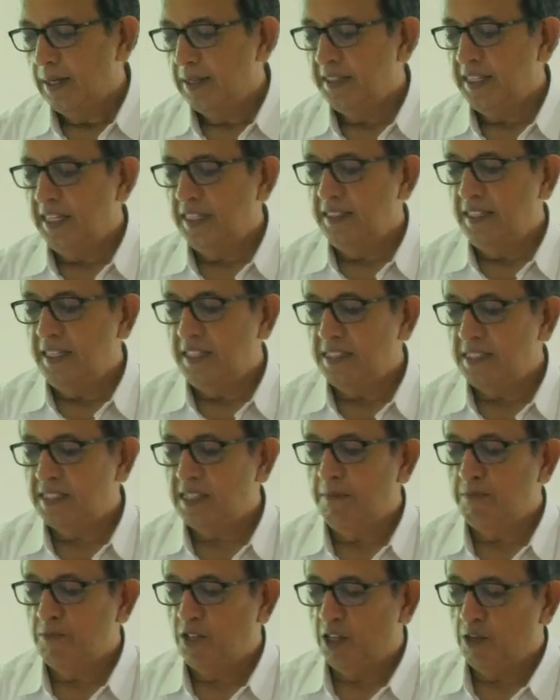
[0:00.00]
Then there is
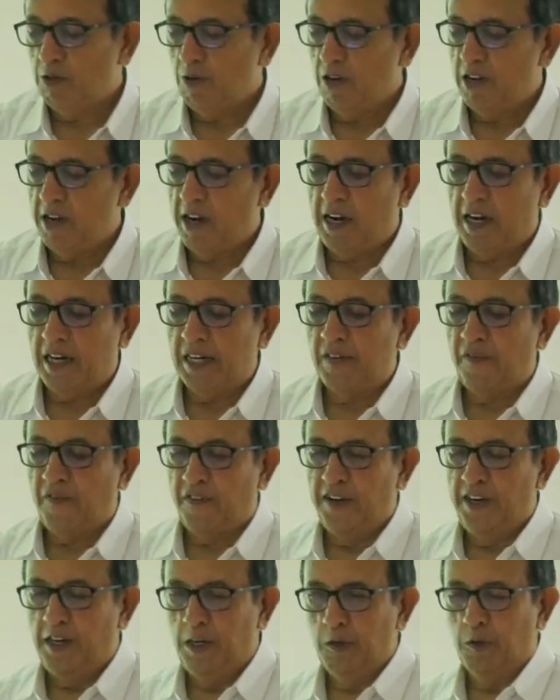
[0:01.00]
something called heart
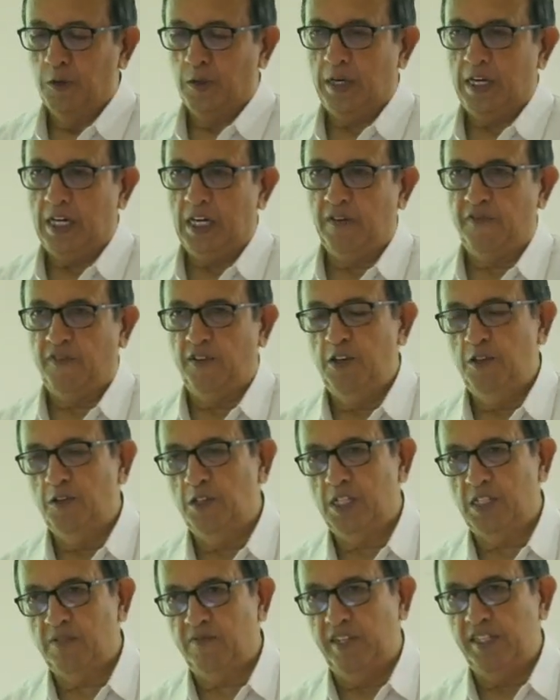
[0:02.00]
failure. Heart failure
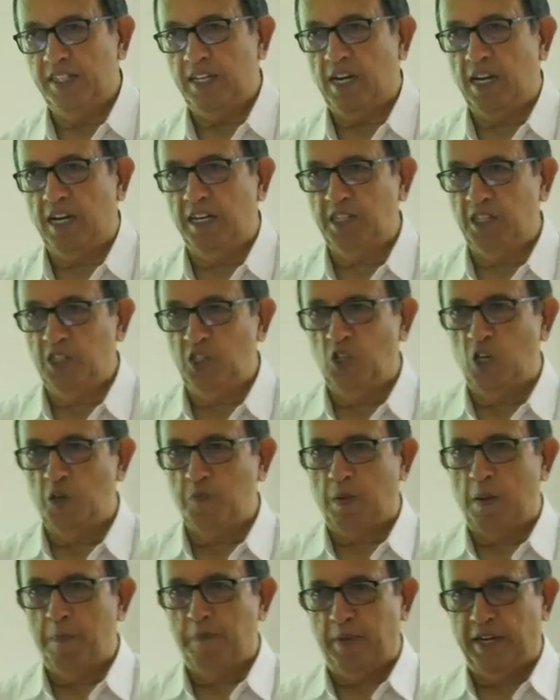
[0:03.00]
is when the heart is not
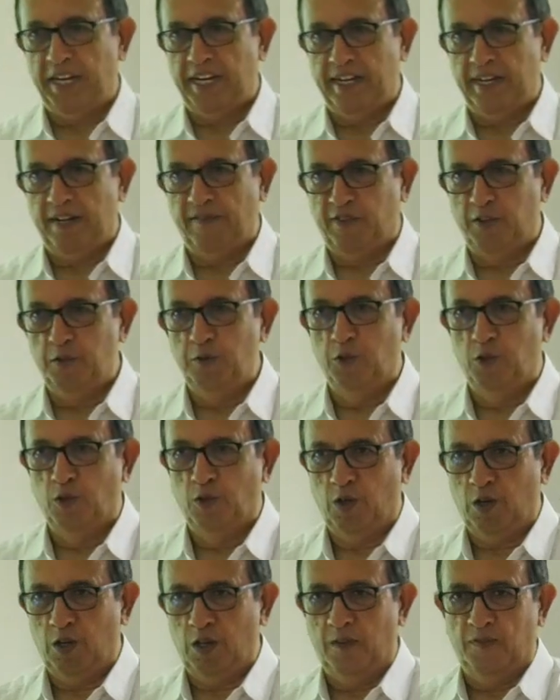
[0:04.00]
pumping enough.
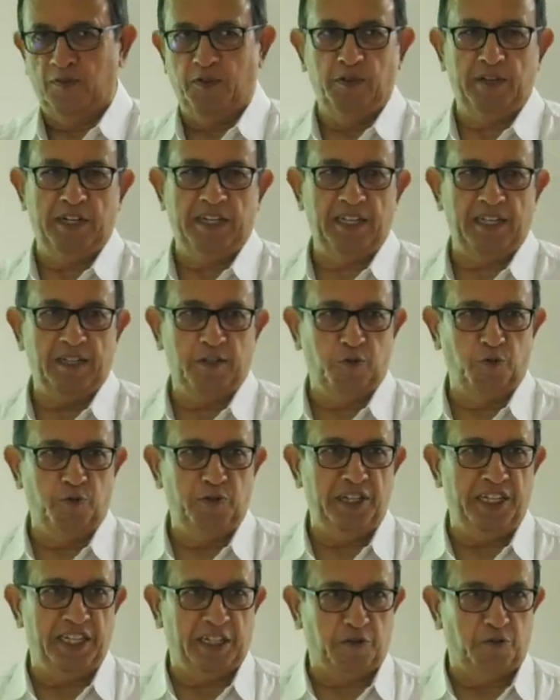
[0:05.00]
All of you had a
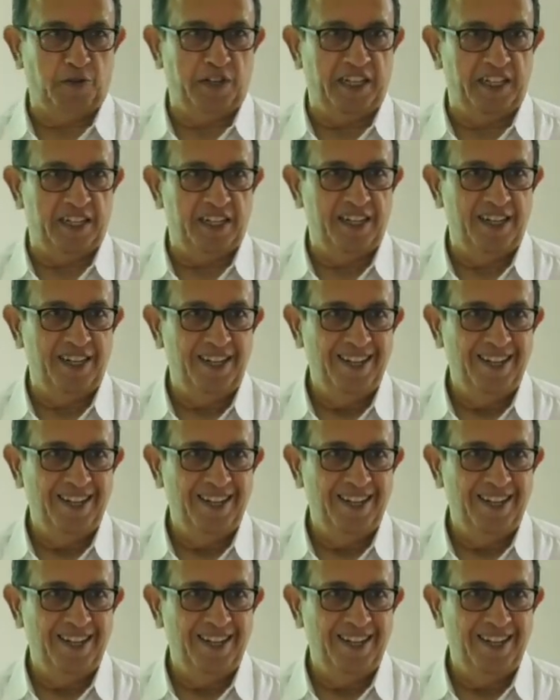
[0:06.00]
2D echo done.